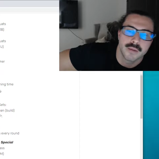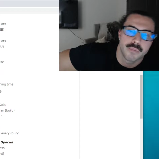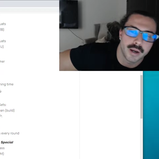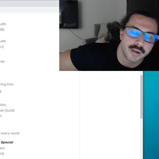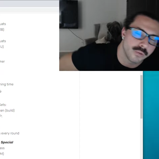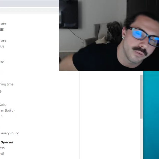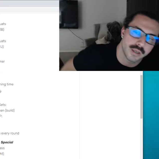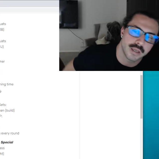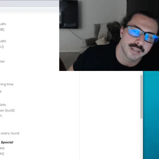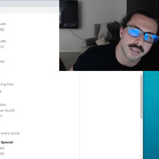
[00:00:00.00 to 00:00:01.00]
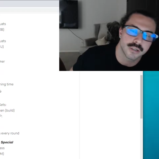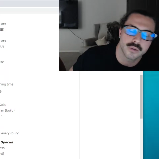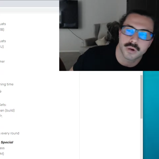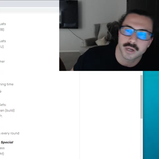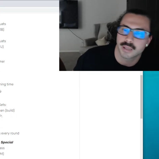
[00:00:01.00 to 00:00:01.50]
But we essentially
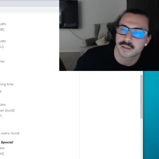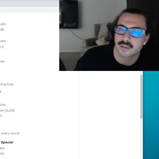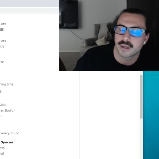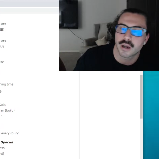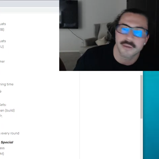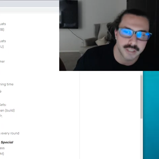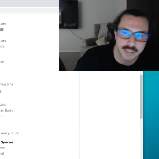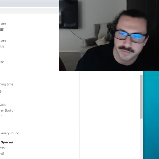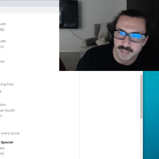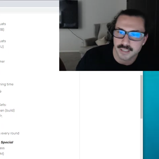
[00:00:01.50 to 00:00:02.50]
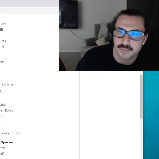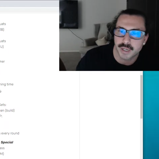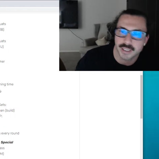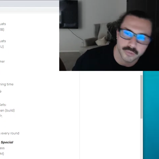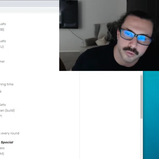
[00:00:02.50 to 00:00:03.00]
want to get this done obviously as fast as
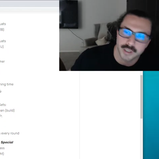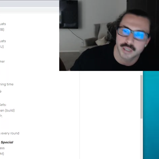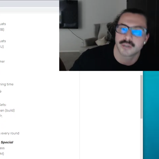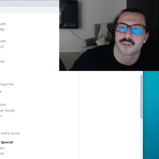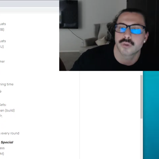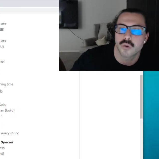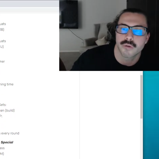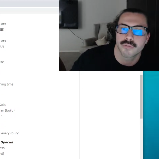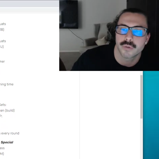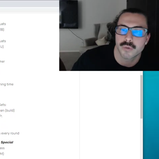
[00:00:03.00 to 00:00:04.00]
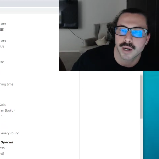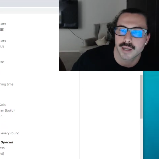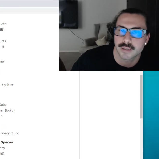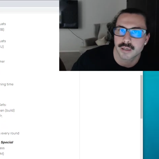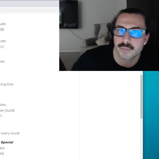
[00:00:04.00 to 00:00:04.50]
possible because your score for the workout
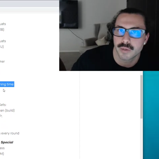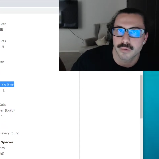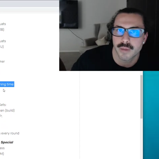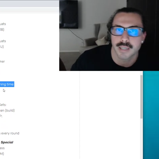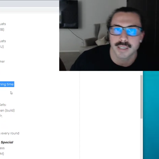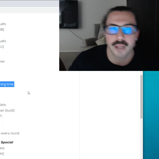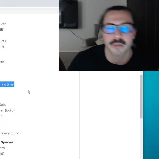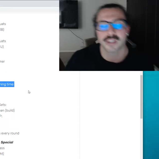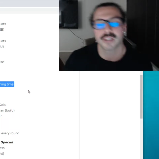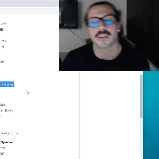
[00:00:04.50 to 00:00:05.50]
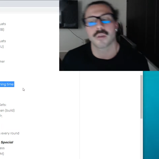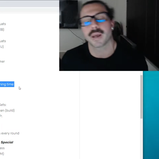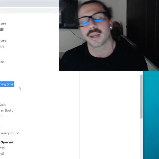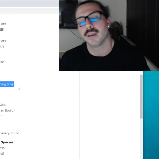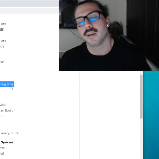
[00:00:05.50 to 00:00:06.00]
is gonna be your max calories on the assault bike.